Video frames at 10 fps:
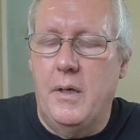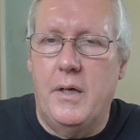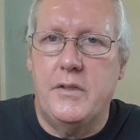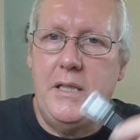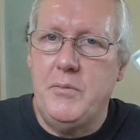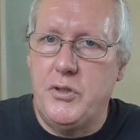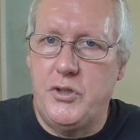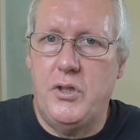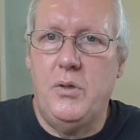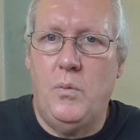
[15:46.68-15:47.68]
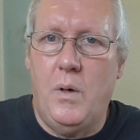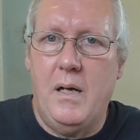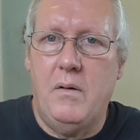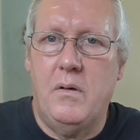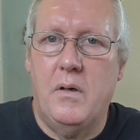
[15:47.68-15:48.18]
It seems to shoot
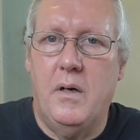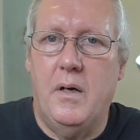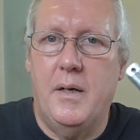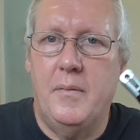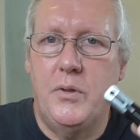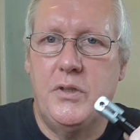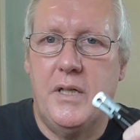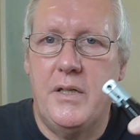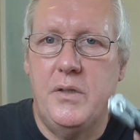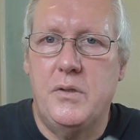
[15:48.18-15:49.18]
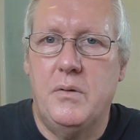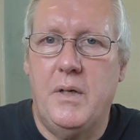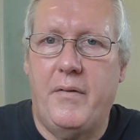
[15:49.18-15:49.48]
well once you get used to it.